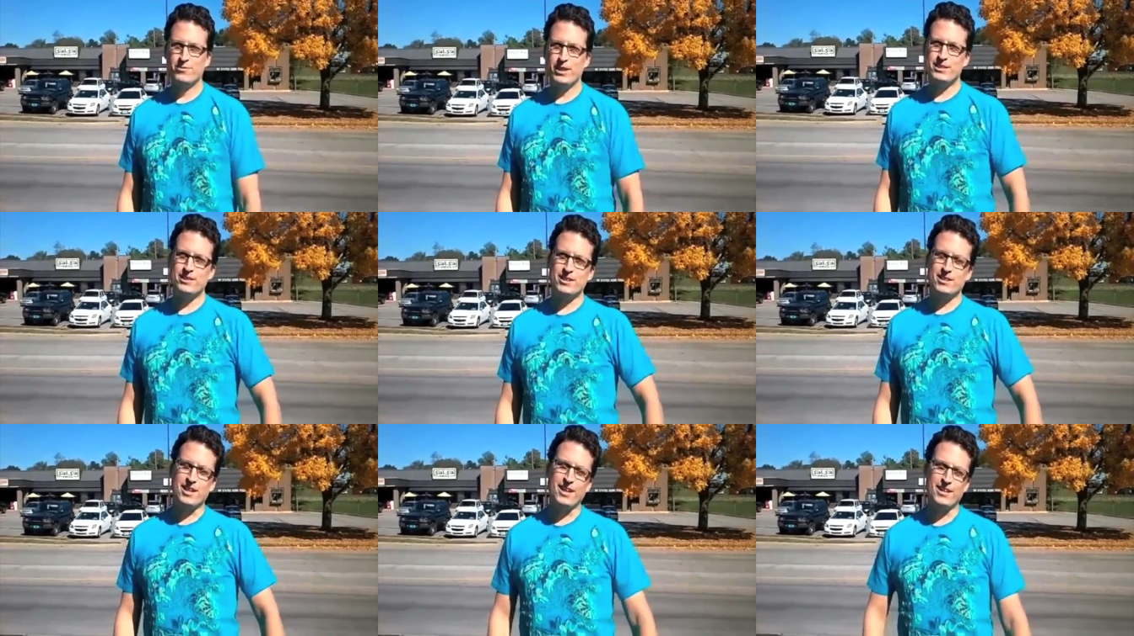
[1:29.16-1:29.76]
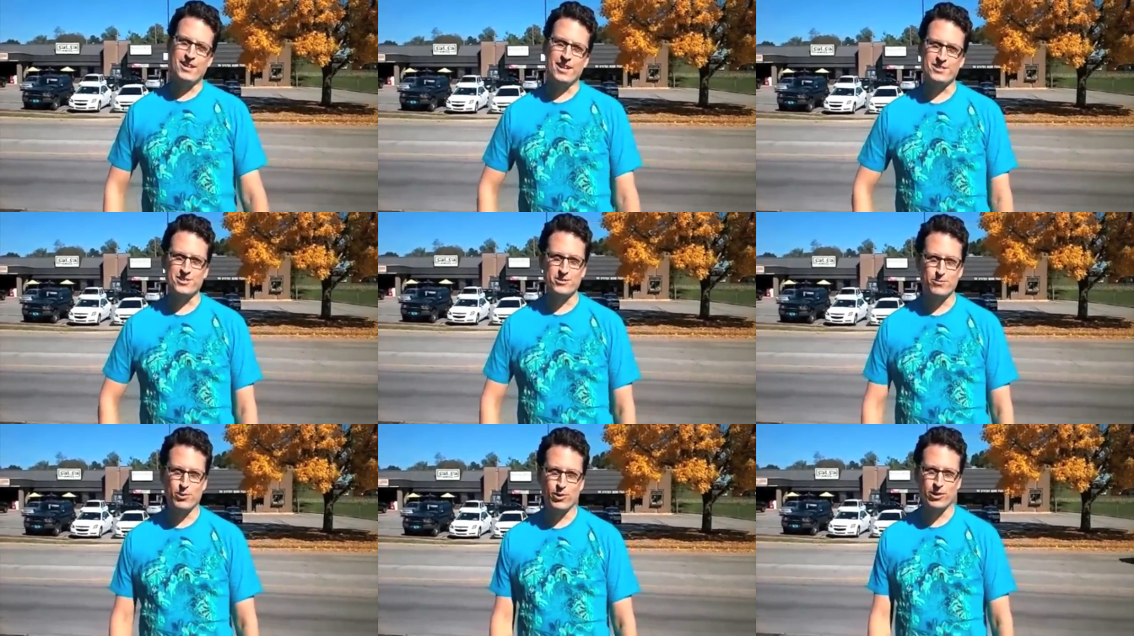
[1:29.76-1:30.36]
reason context
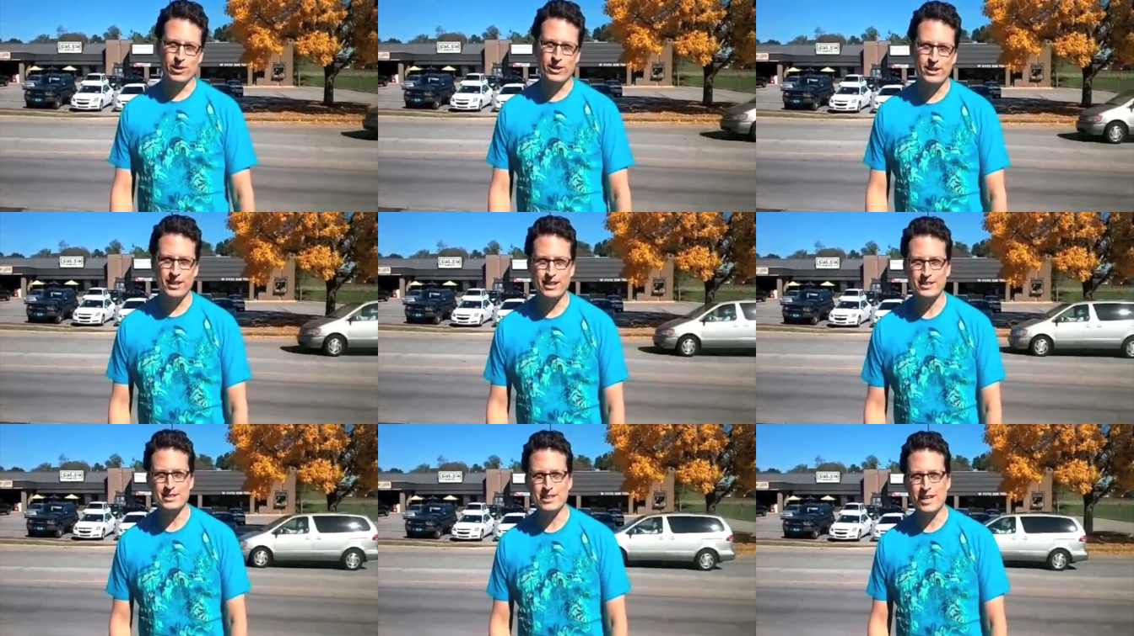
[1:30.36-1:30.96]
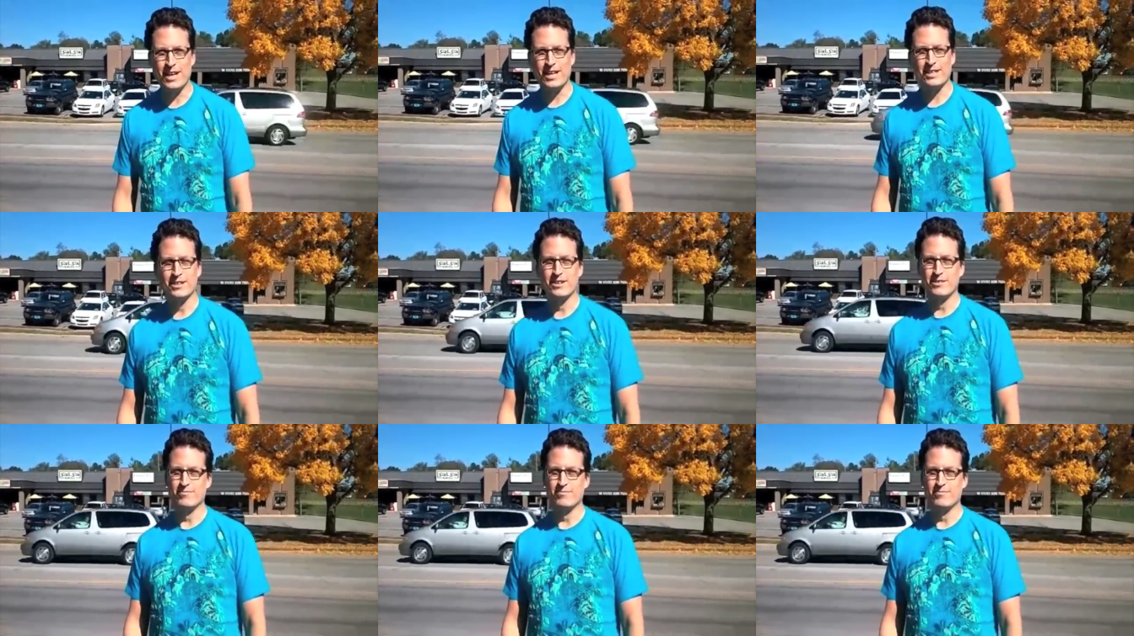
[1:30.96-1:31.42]
is important is that